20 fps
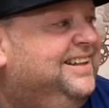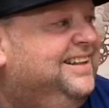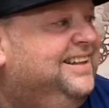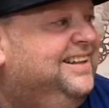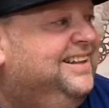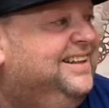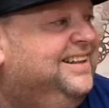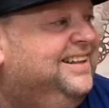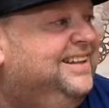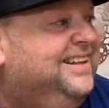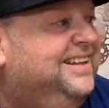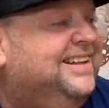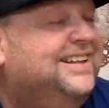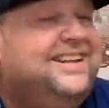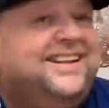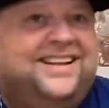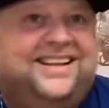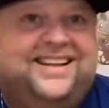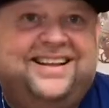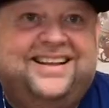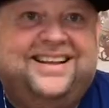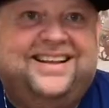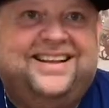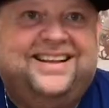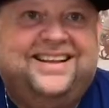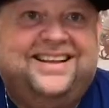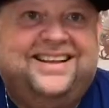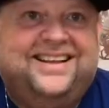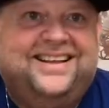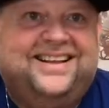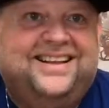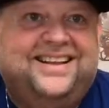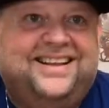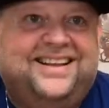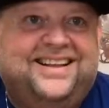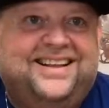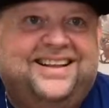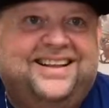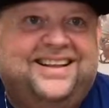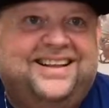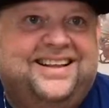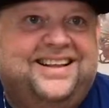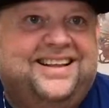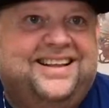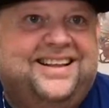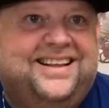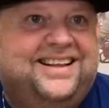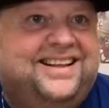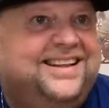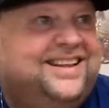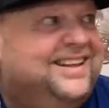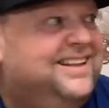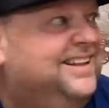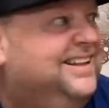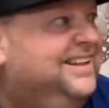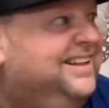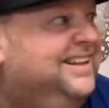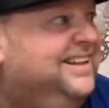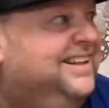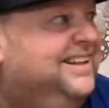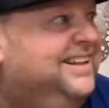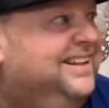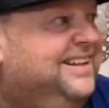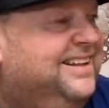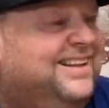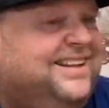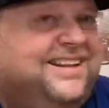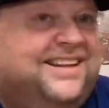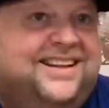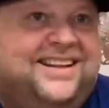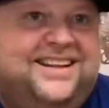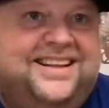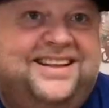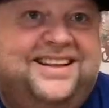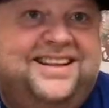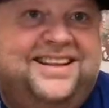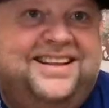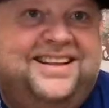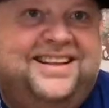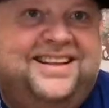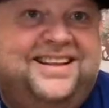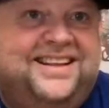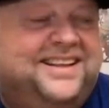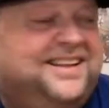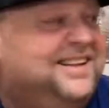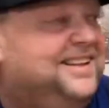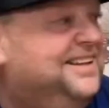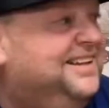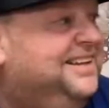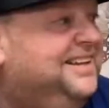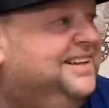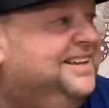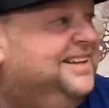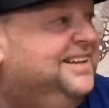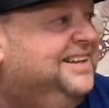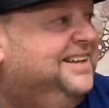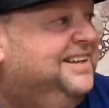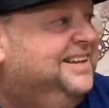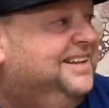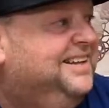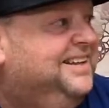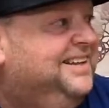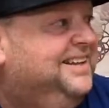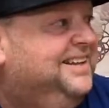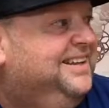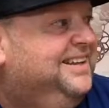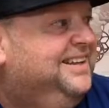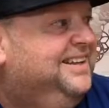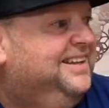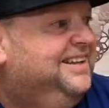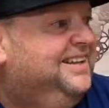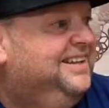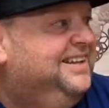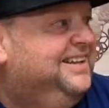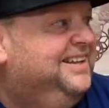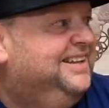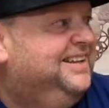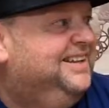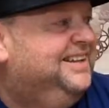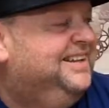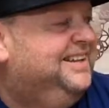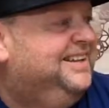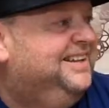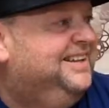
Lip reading: No words are spoken by the person on screen.